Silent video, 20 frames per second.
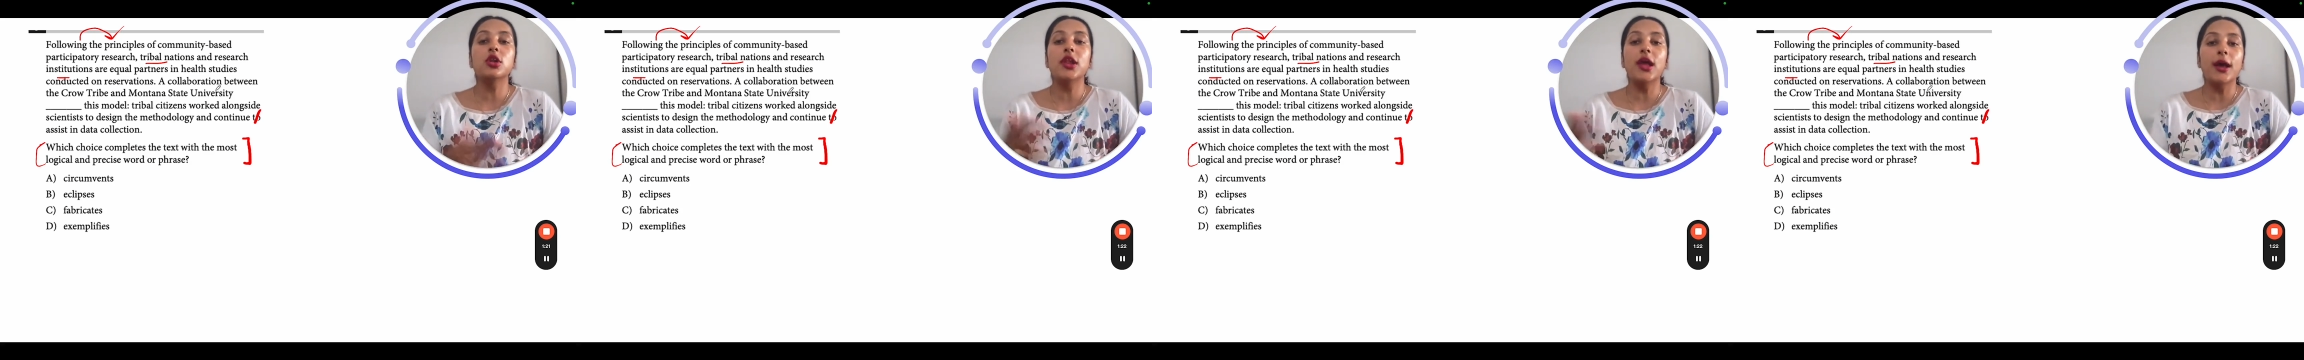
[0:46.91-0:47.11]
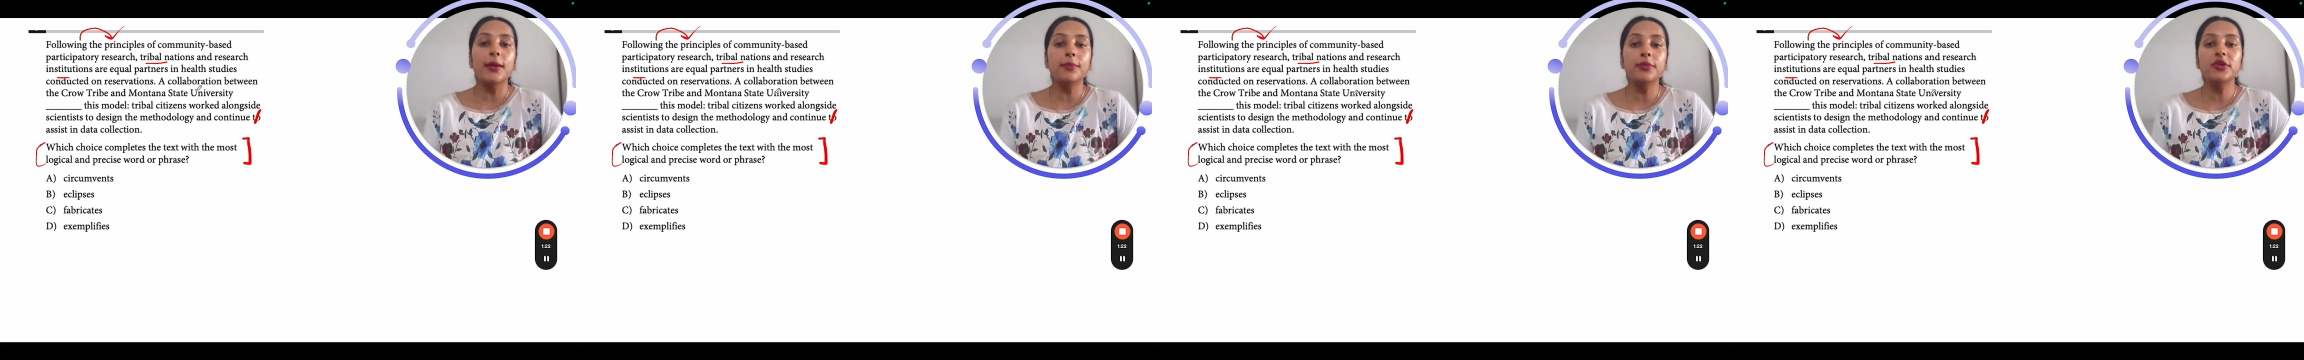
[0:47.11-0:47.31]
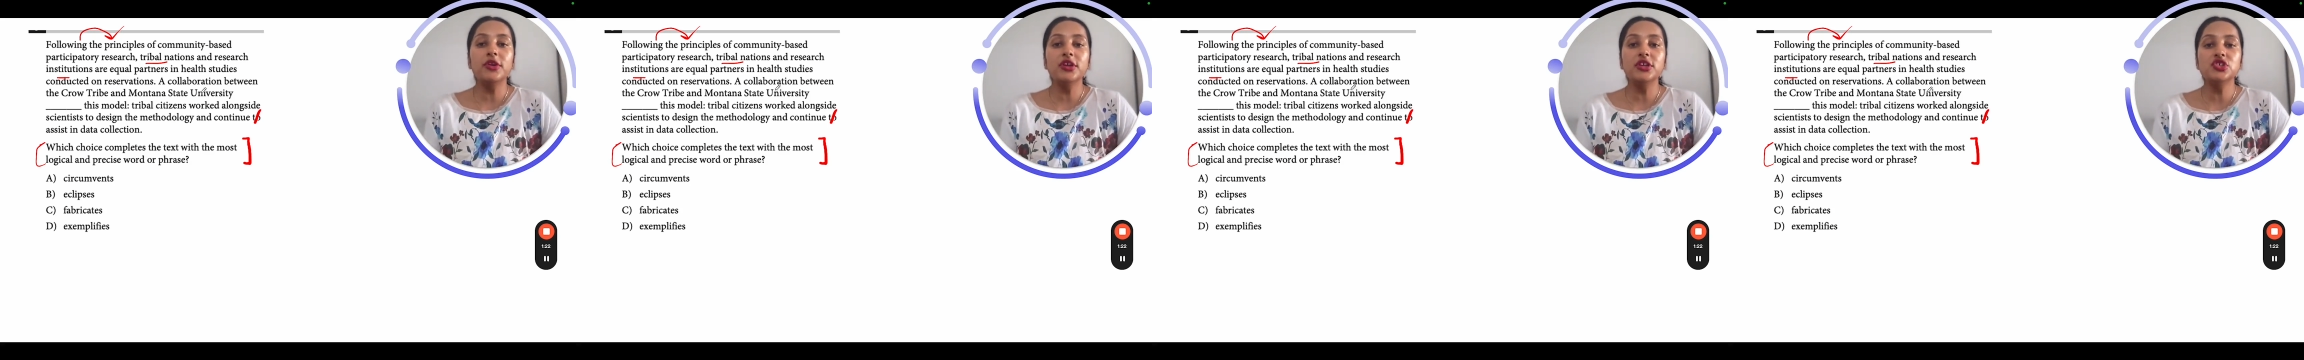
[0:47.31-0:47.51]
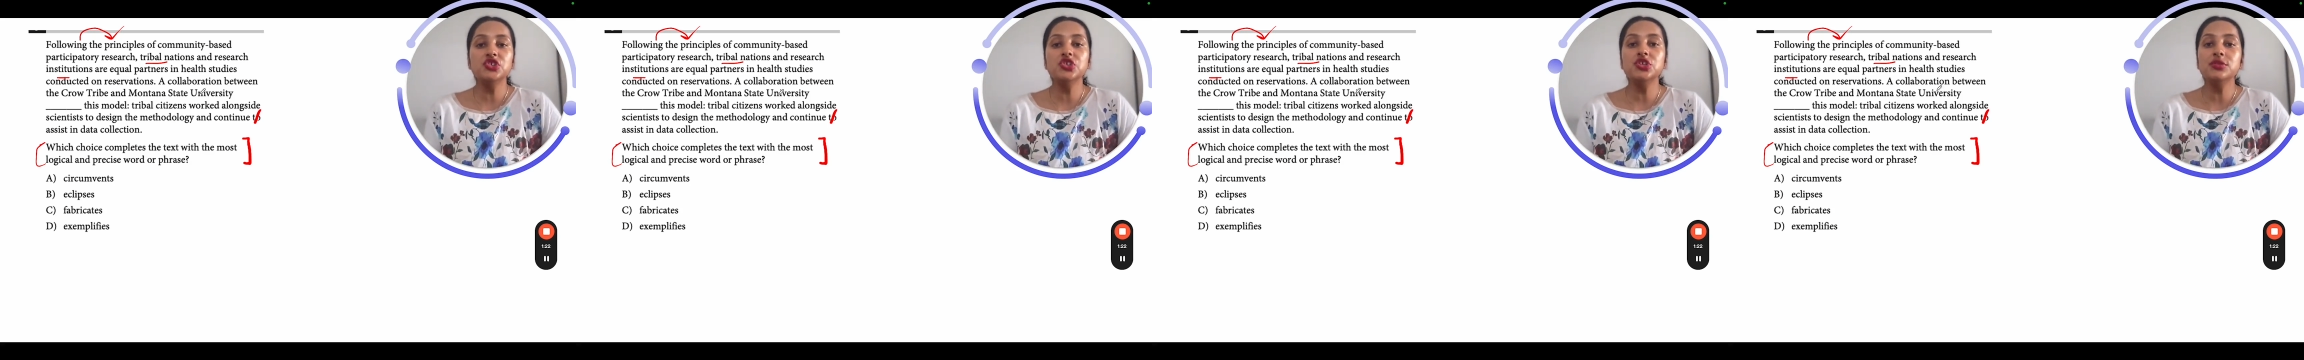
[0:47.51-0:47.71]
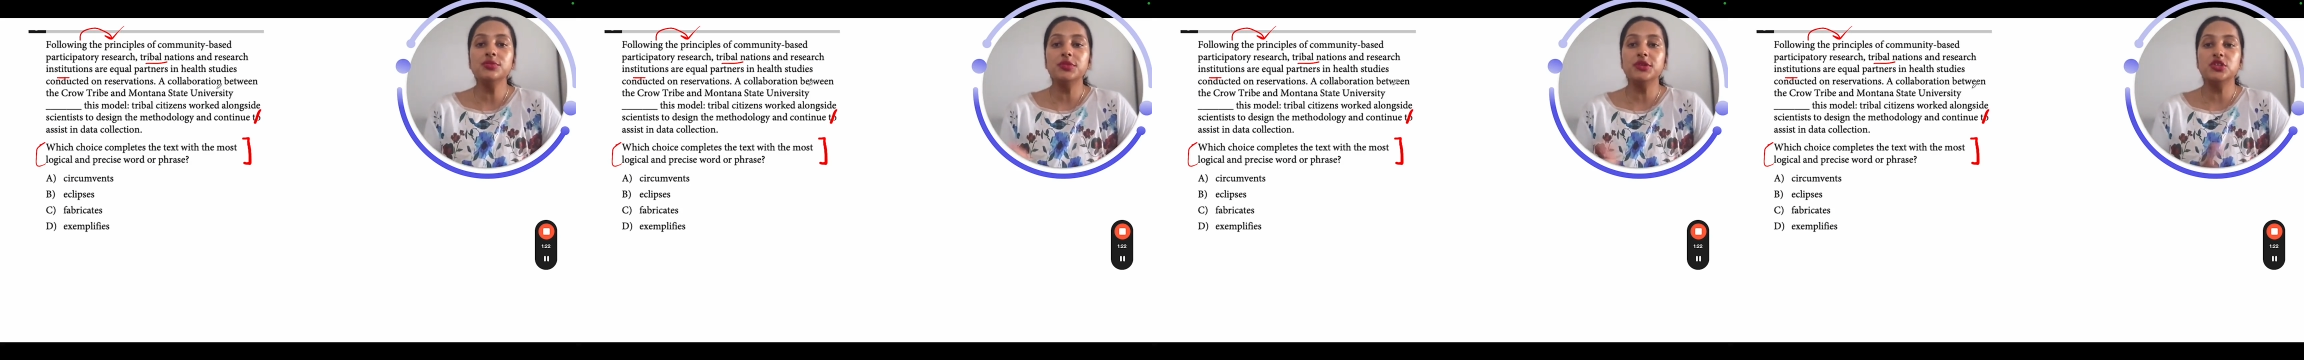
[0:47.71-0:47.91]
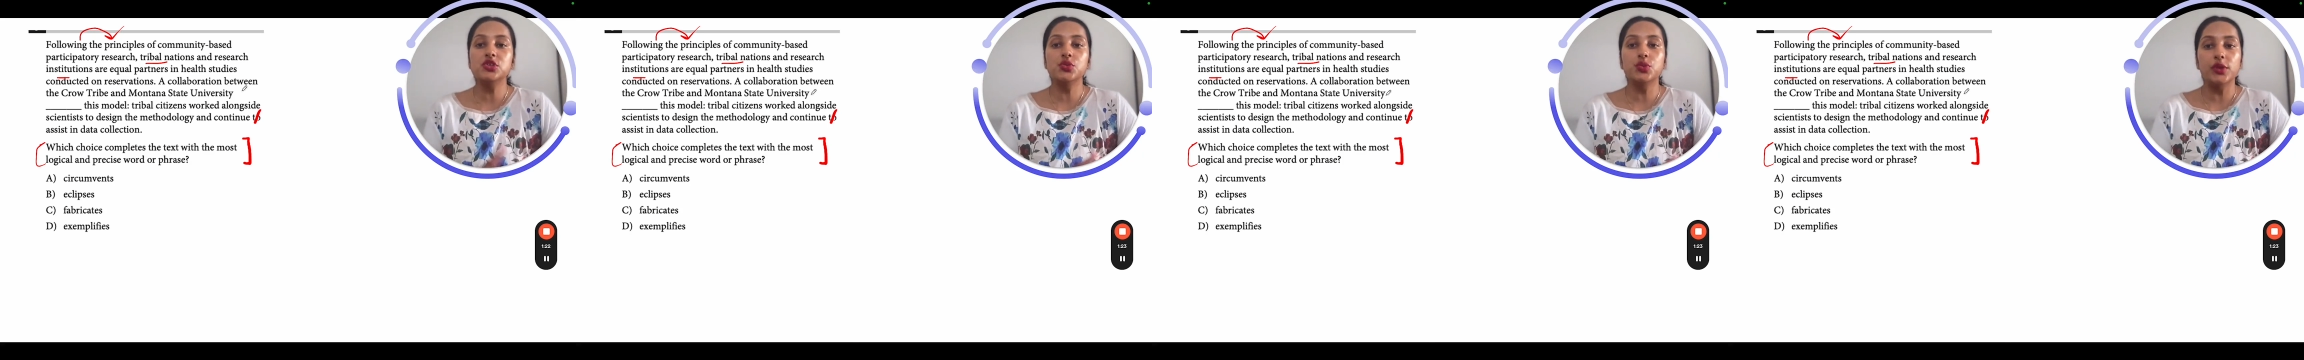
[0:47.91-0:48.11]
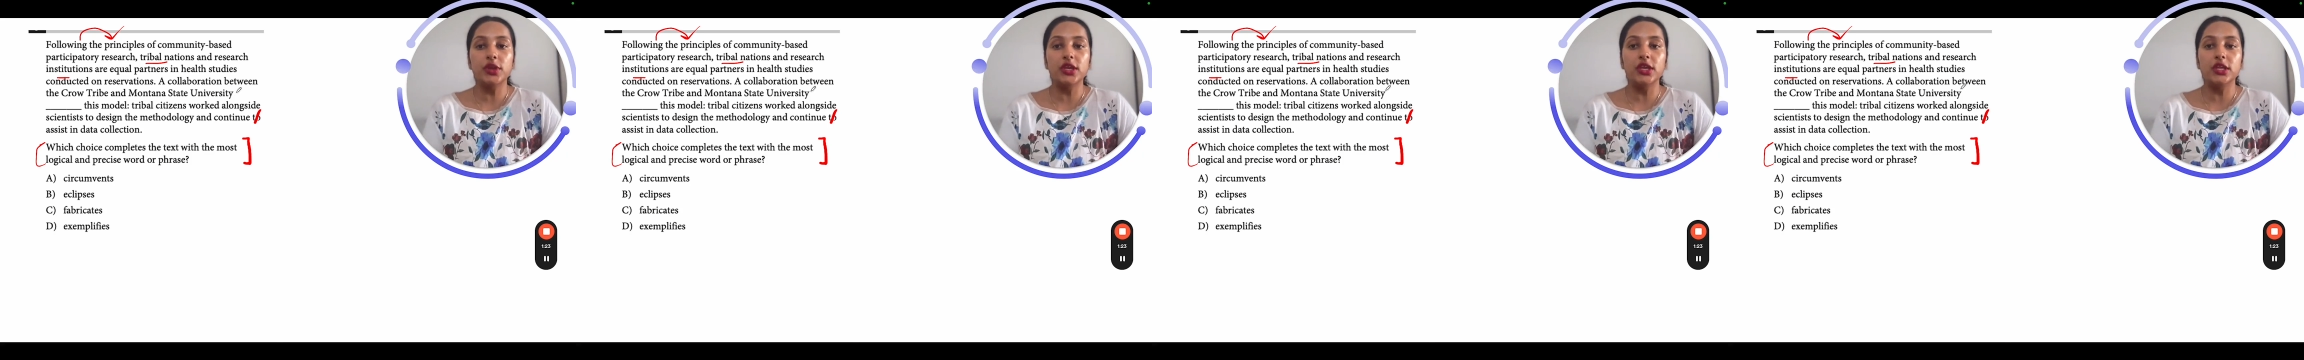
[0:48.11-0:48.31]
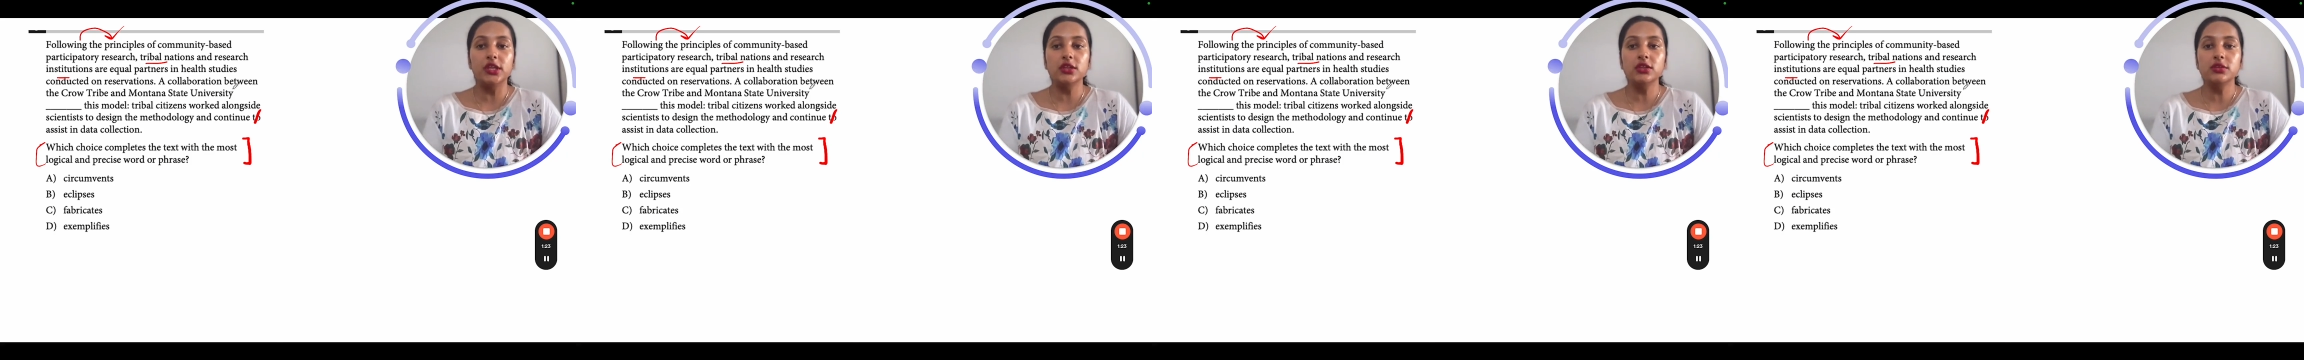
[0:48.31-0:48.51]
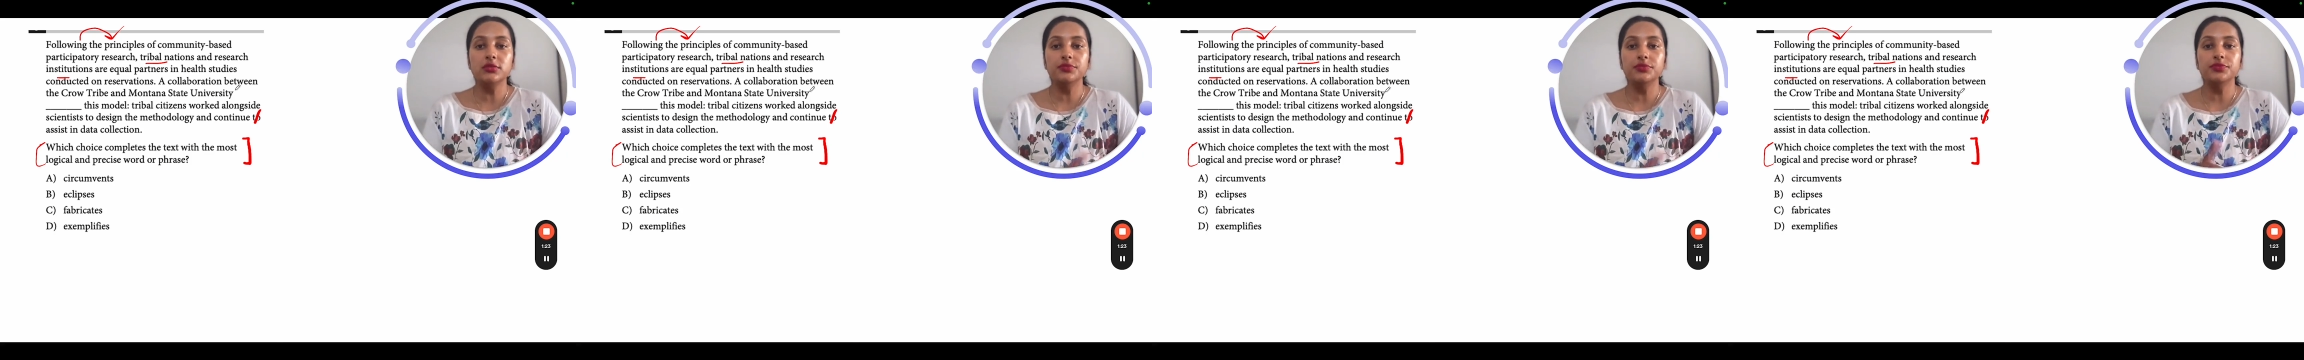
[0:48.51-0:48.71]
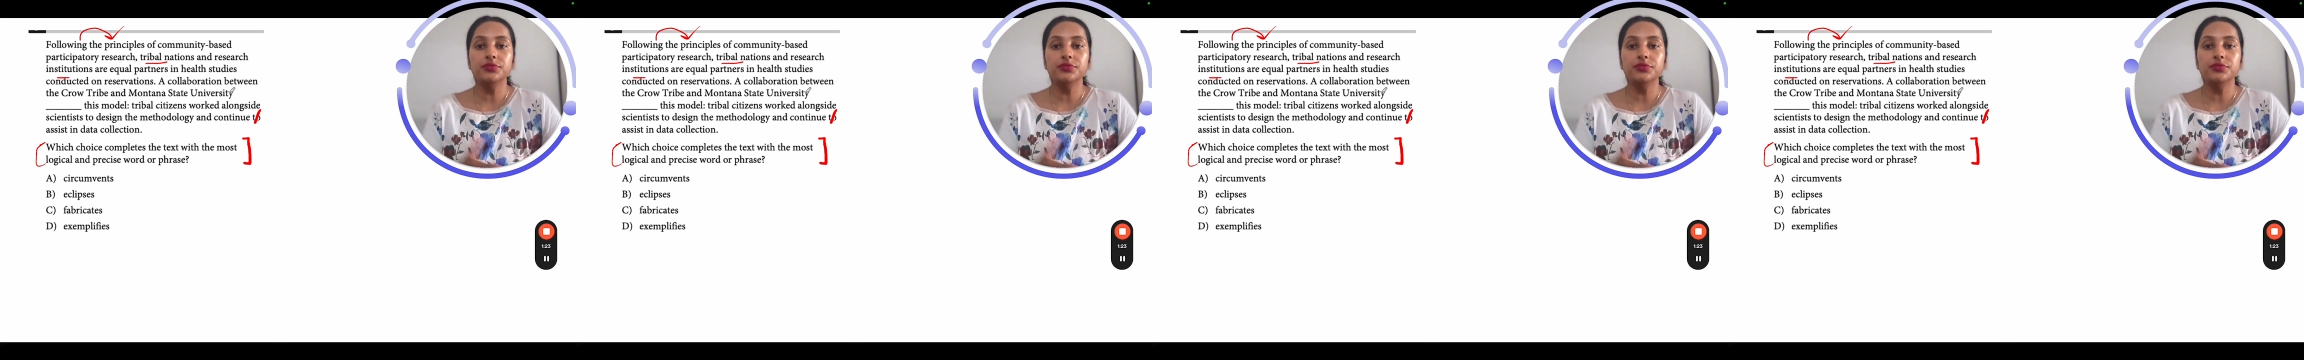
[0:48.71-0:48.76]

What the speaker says: collaboration between